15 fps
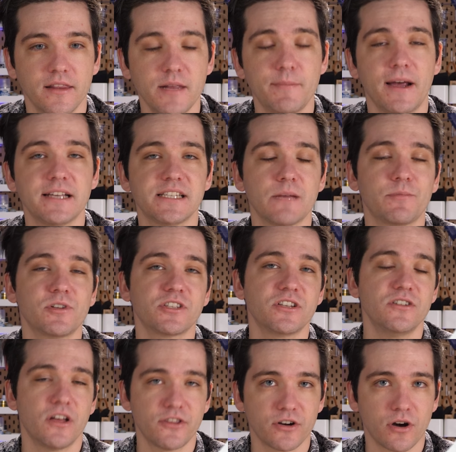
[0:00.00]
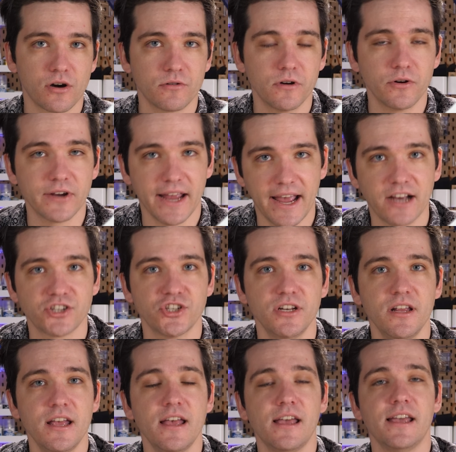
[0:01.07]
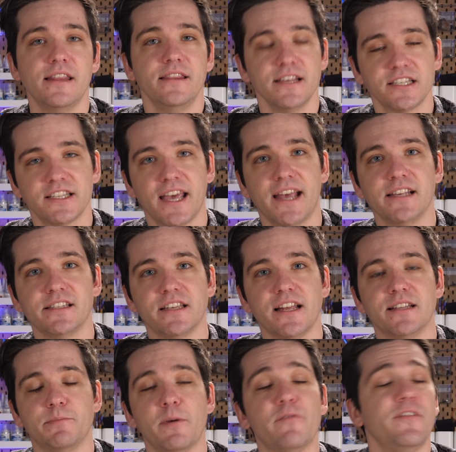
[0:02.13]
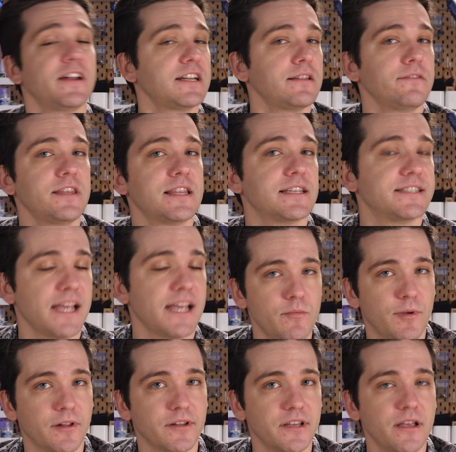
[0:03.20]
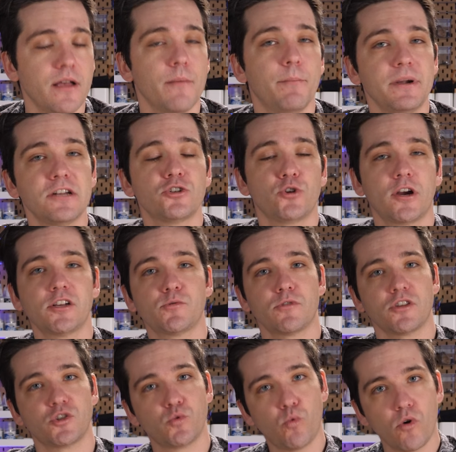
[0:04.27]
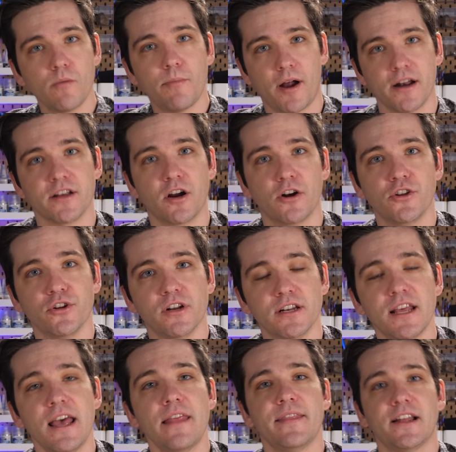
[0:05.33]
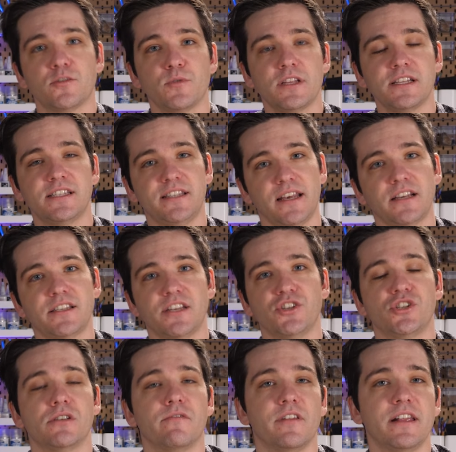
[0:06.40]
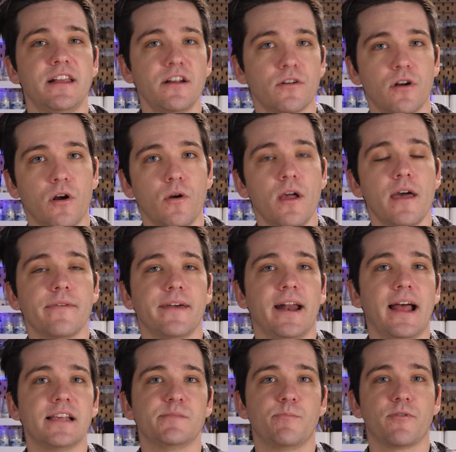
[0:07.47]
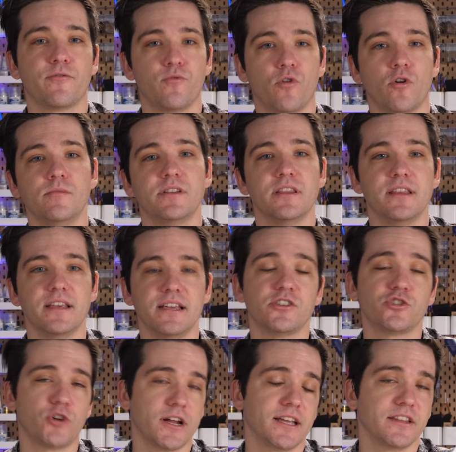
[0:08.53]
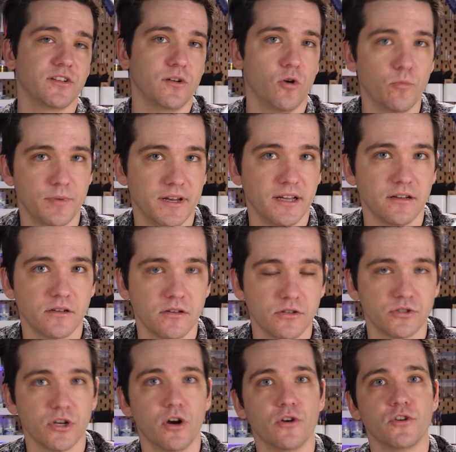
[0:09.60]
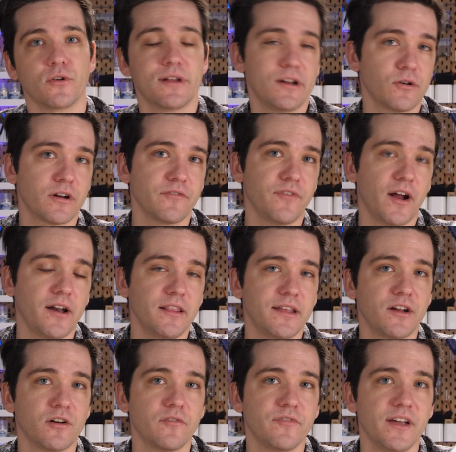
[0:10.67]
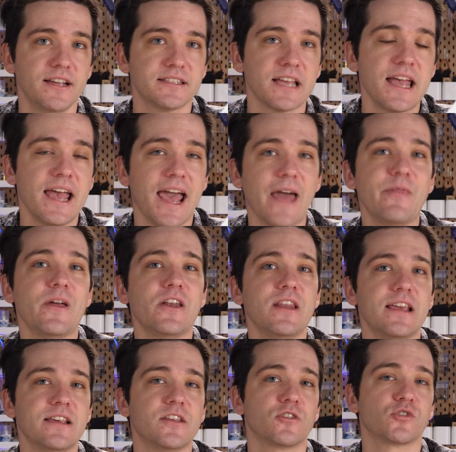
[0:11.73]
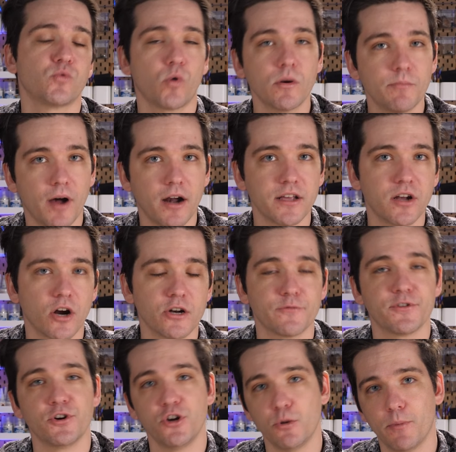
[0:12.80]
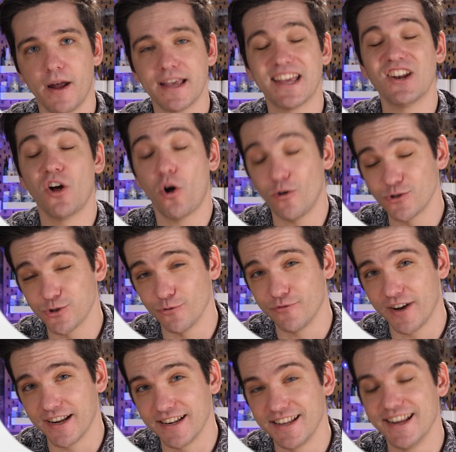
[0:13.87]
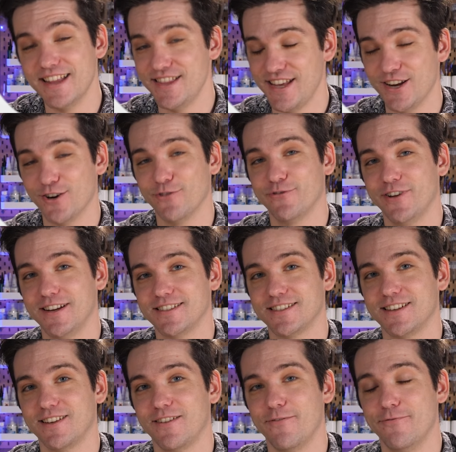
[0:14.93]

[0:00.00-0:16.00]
Lead by Example is another heroic action. In this case, it's effectively the ability, but it triggers with a Sworn Bodyguard unit that's within 6 inches of the hero that has performed the Strike at the opening. So your hero can fight in the hero phase, and then their Sworn Bodyguard, if they're nearby, can also fight in the hero phase.